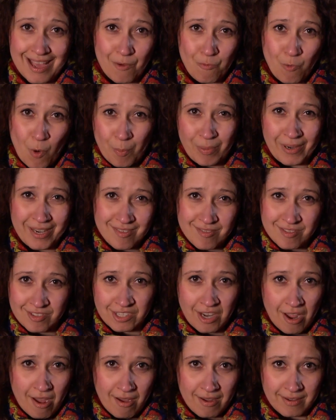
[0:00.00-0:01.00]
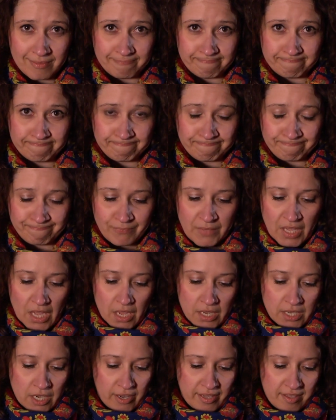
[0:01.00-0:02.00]
our wobbling star.
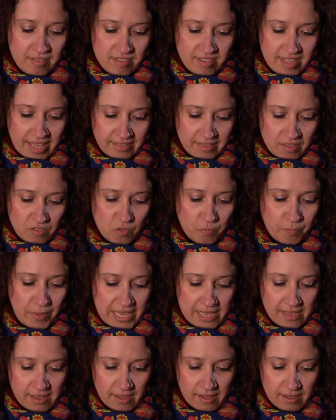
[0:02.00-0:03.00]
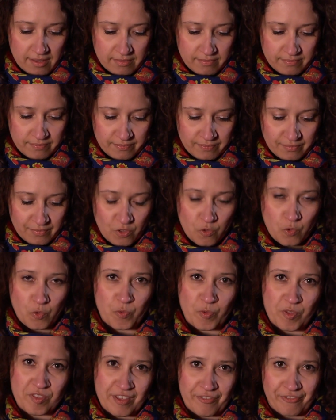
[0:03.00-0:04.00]
Now I can set this speaker to a
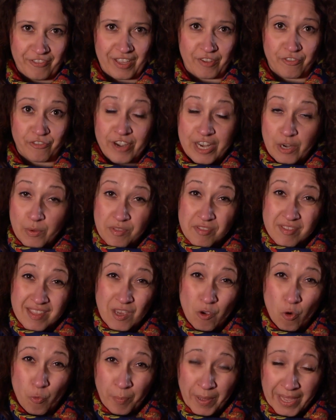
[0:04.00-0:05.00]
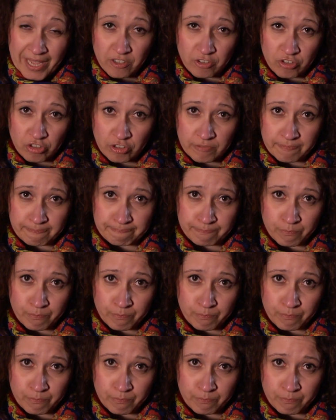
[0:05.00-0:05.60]
specific frequency or pitch,